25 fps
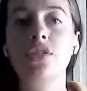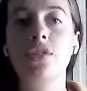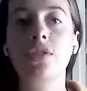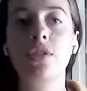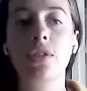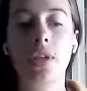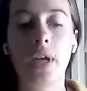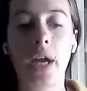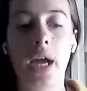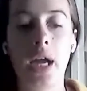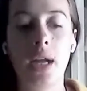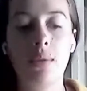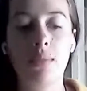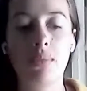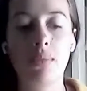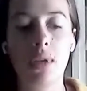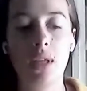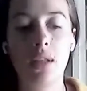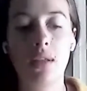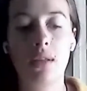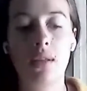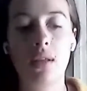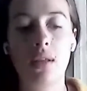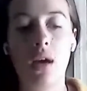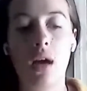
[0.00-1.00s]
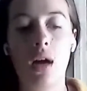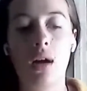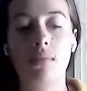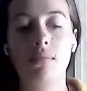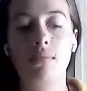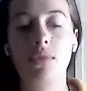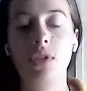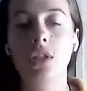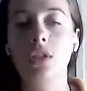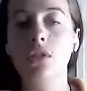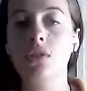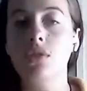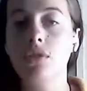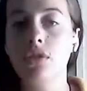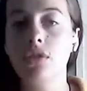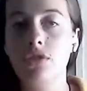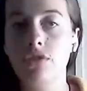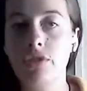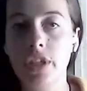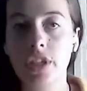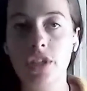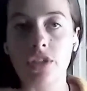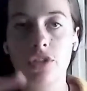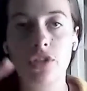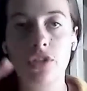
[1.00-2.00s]
So it came with um, your
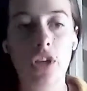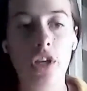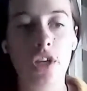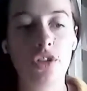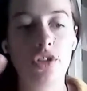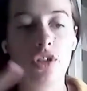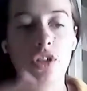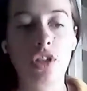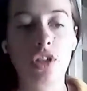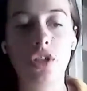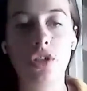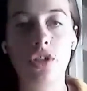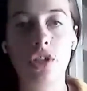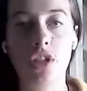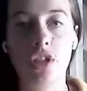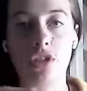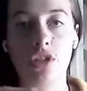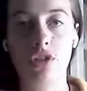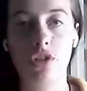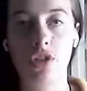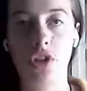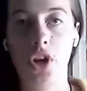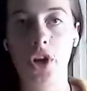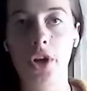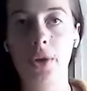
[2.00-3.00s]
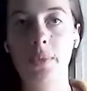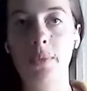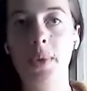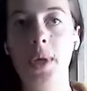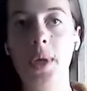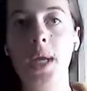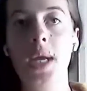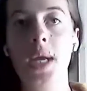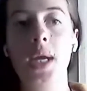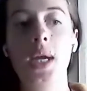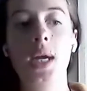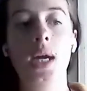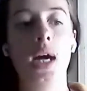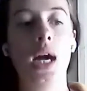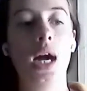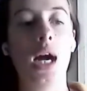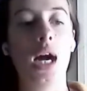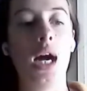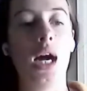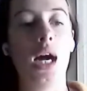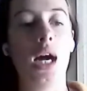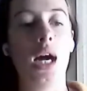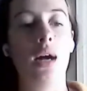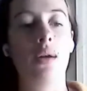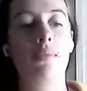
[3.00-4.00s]
laundry detergent and dish soap,
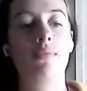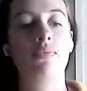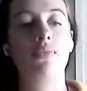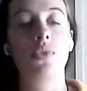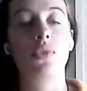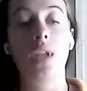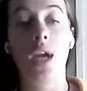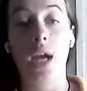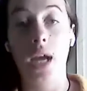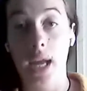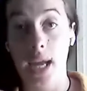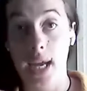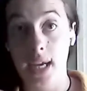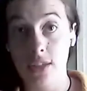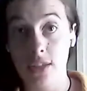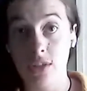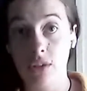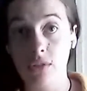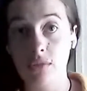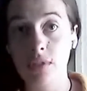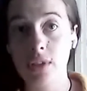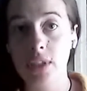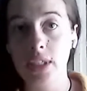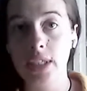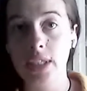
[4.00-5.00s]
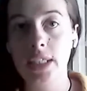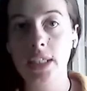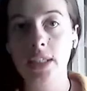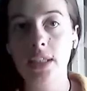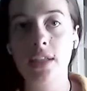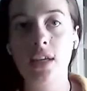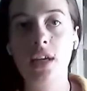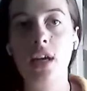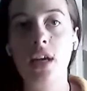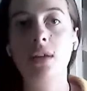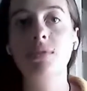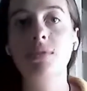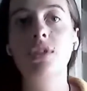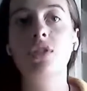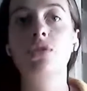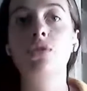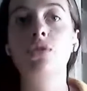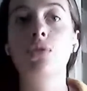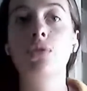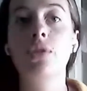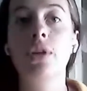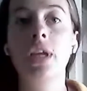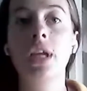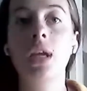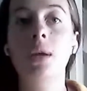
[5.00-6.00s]
um, that household cleaner that I was
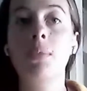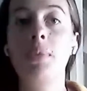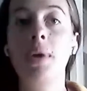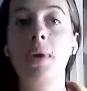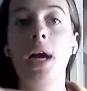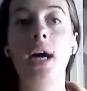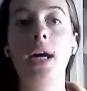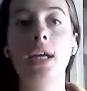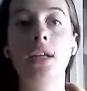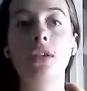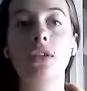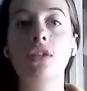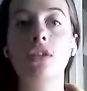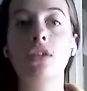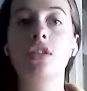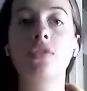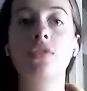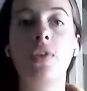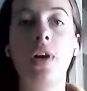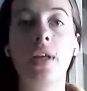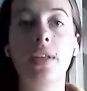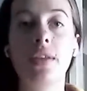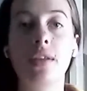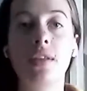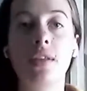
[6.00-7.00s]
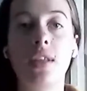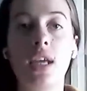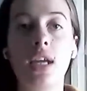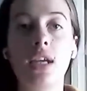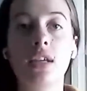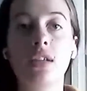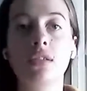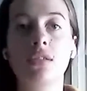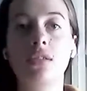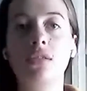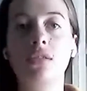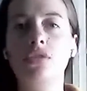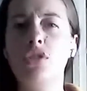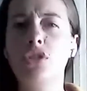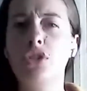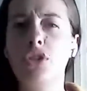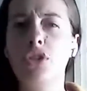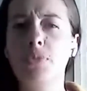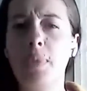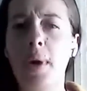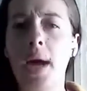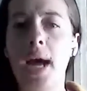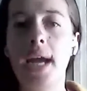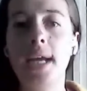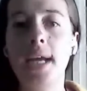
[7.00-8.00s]
talking about, and lots of other things,
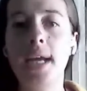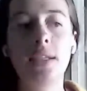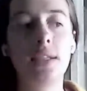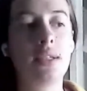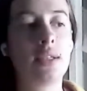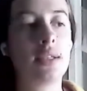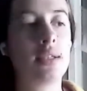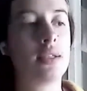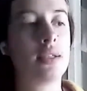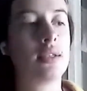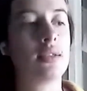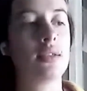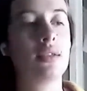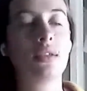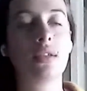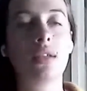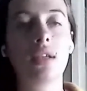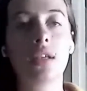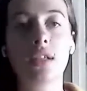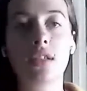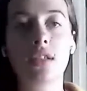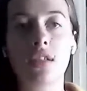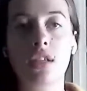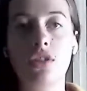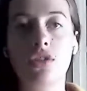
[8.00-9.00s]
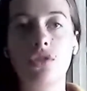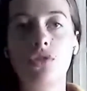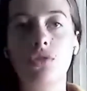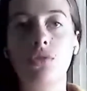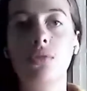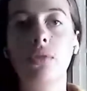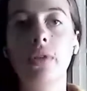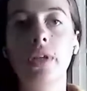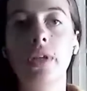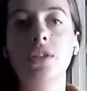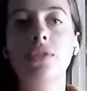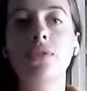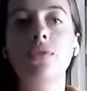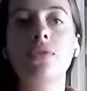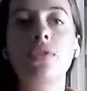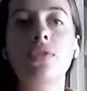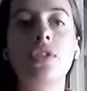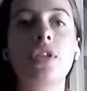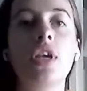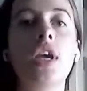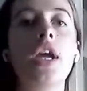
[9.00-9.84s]
toothpaste, mm-hmm. essential mm-hmm. oils.